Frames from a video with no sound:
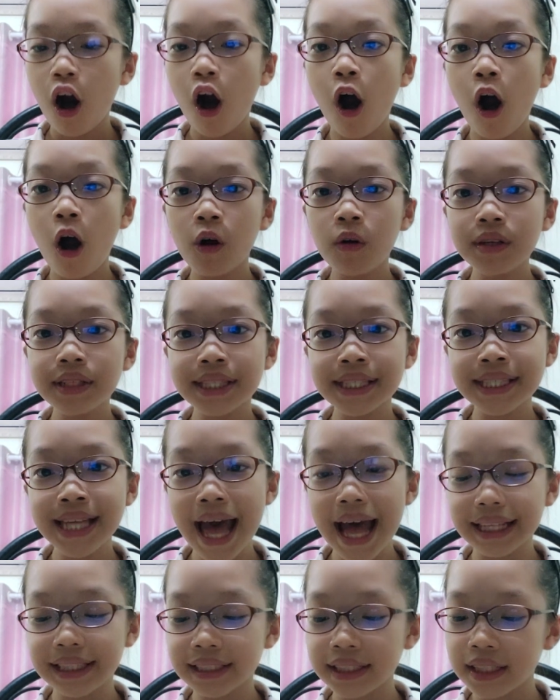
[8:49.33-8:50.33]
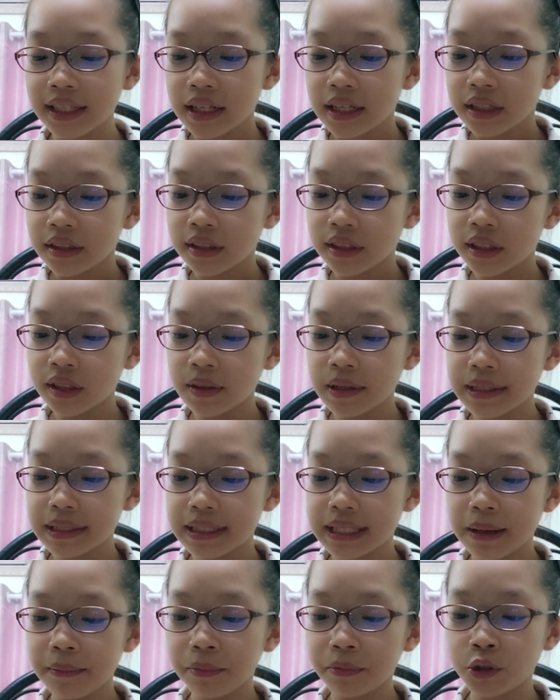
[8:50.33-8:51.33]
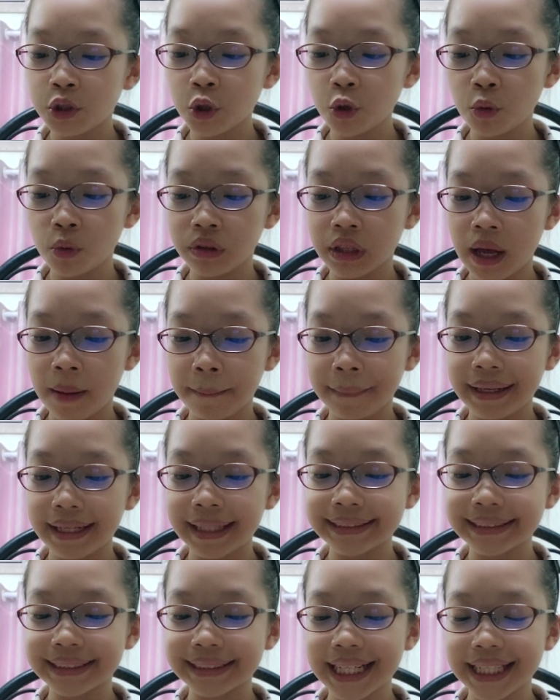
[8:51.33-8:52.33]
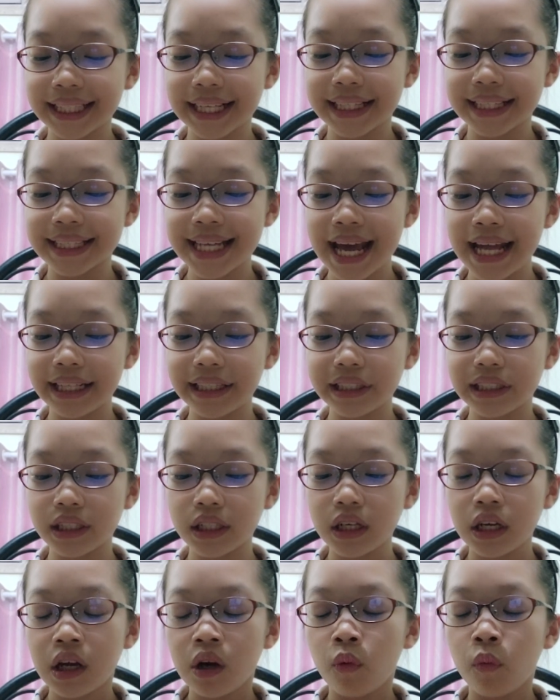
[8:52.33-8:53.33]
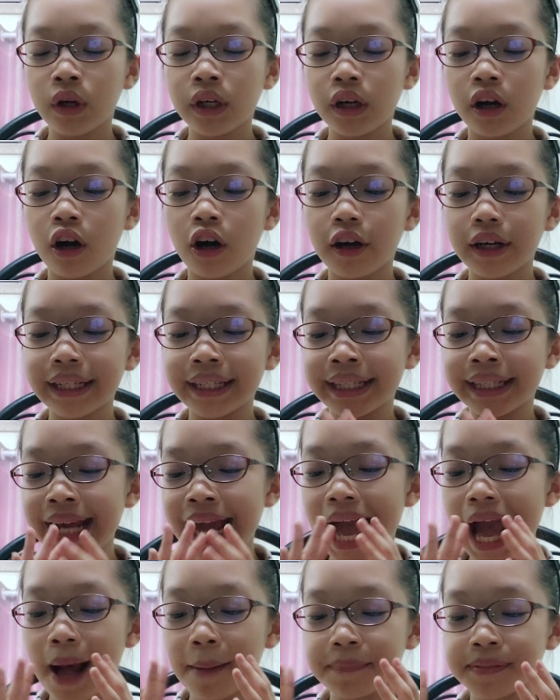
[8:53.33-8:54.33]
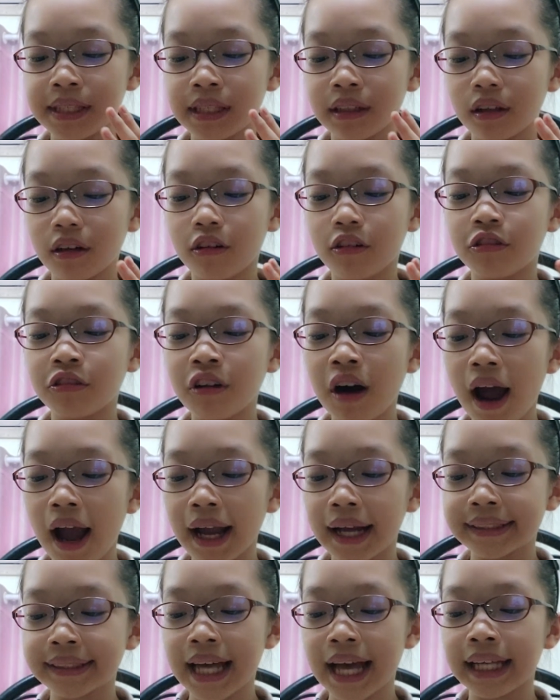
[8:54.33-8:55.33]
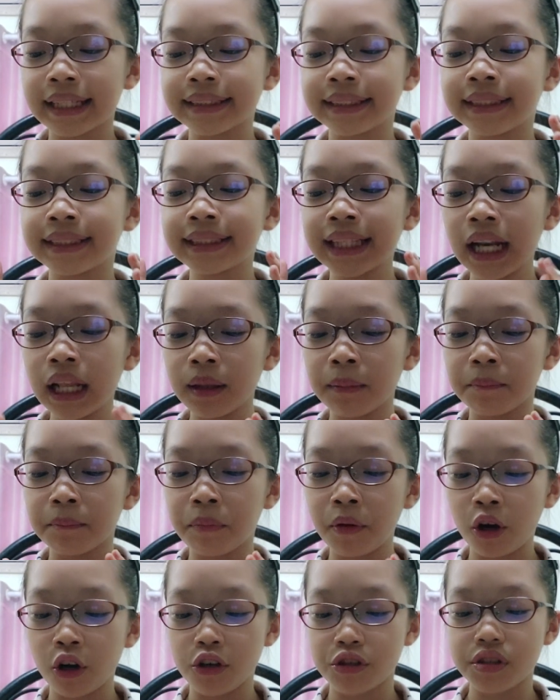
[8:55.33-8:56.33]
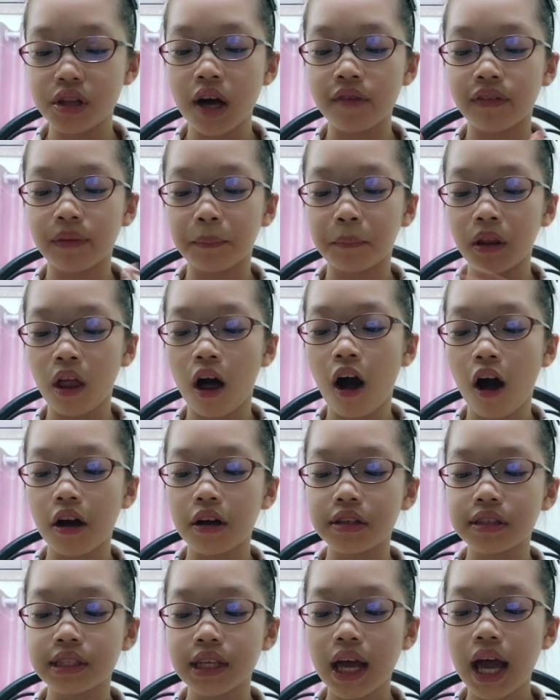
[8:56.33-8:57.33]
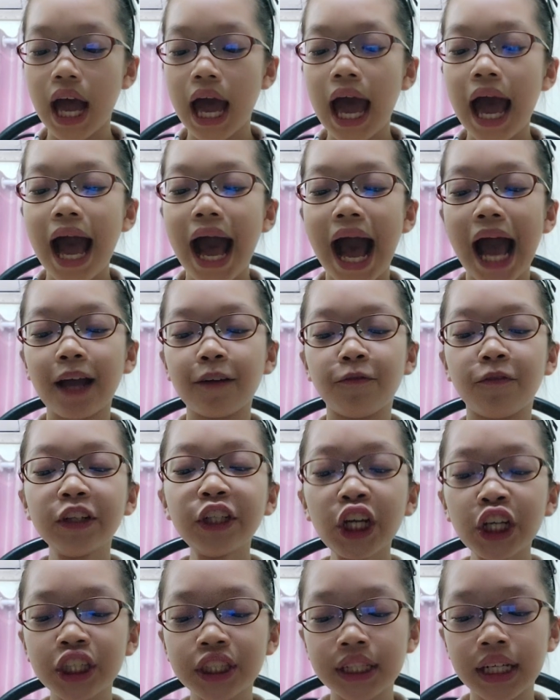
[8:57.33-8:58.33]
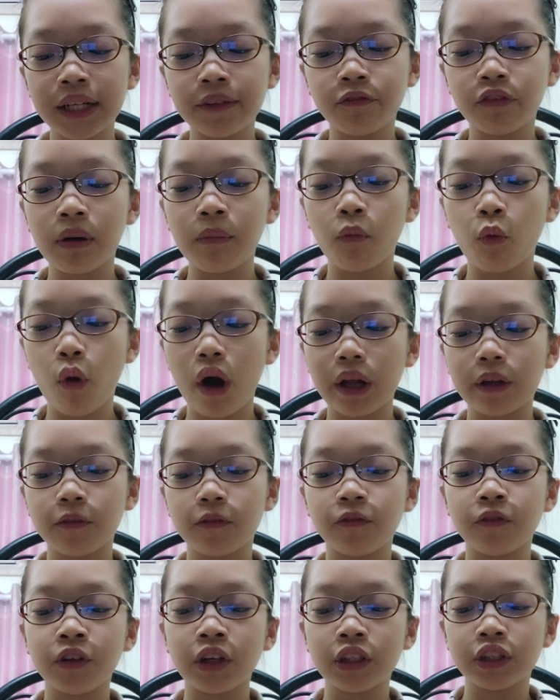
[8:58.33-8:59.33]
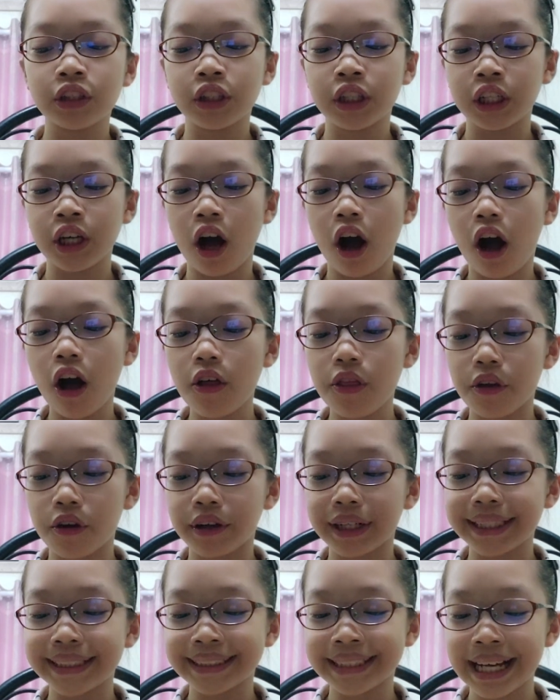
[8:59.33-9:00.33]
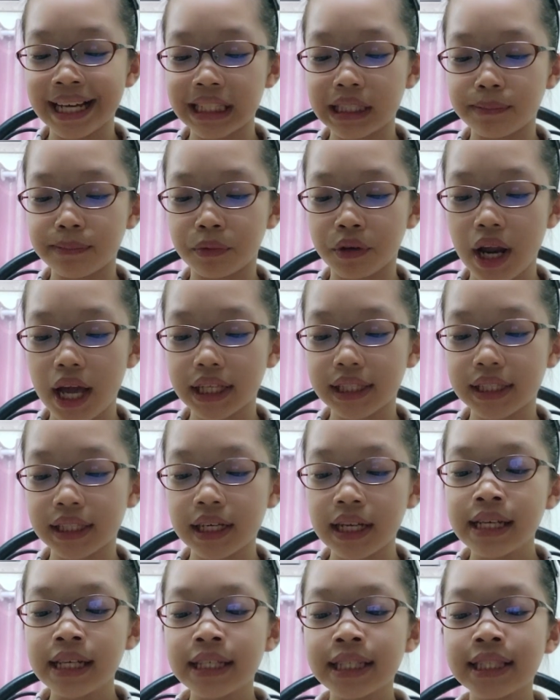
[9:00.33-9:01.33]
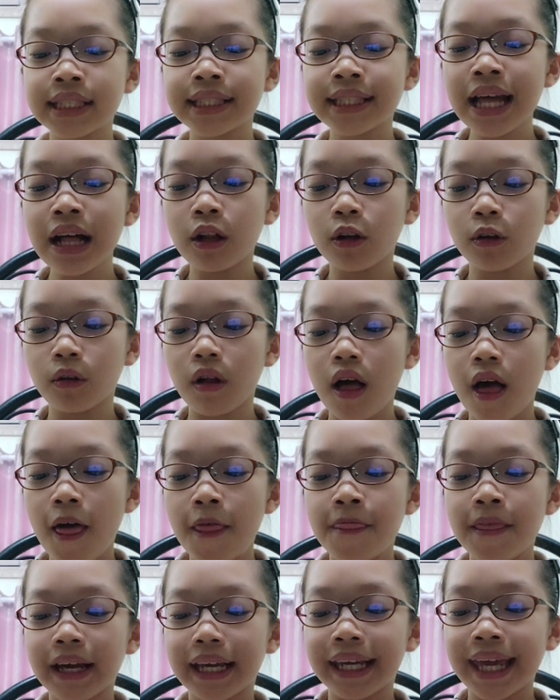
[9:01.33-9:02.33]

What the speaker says: all set to subdue them inside the tent. We heard gasps and cries and sudden bursts of applause. I fidgeted from one foot to the other, desperate. Still, the